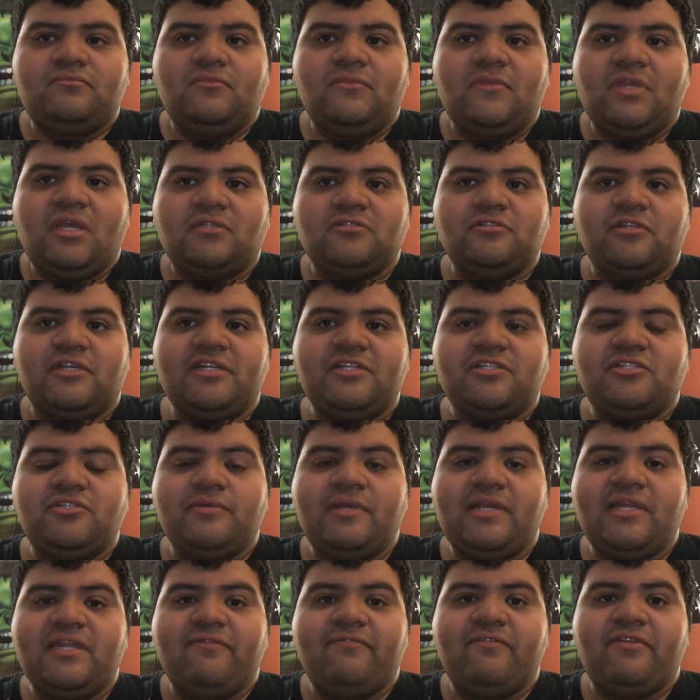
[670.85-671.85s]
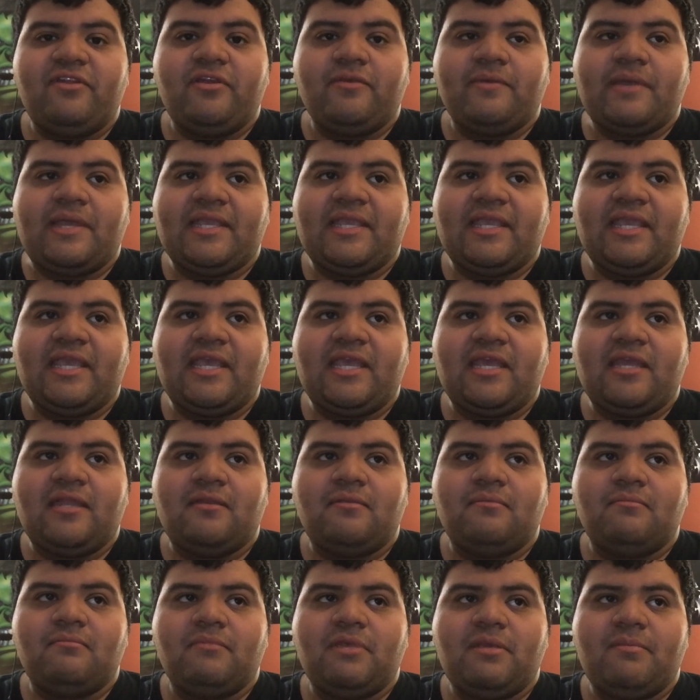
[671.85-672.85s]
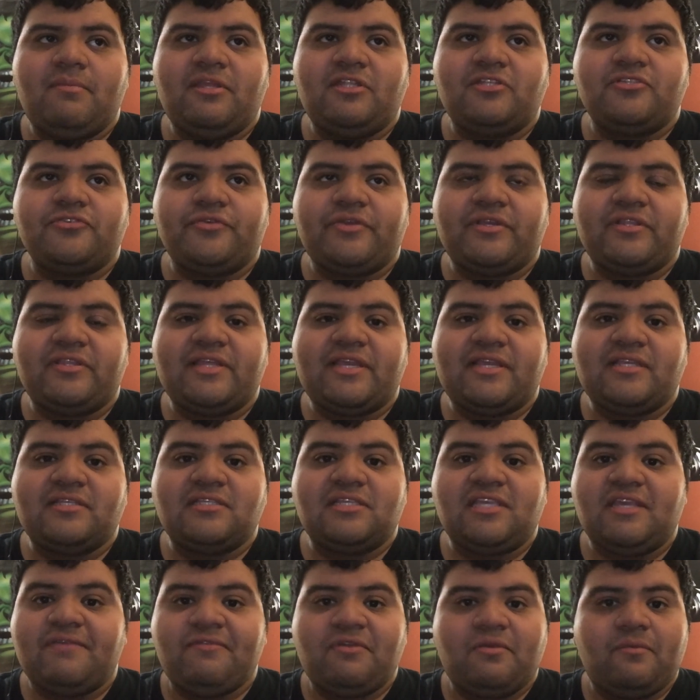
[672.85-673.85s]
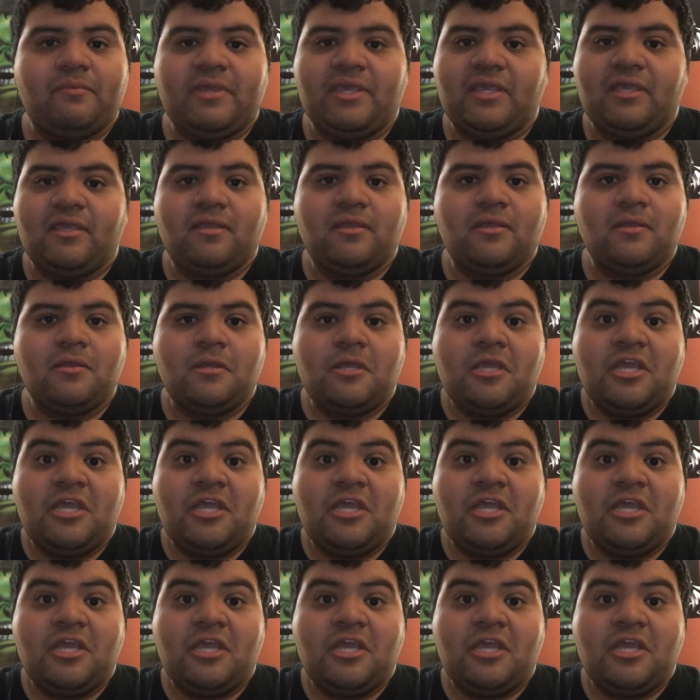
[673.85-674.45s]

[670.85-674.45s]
any video I can, maybe during Thanksgiving week,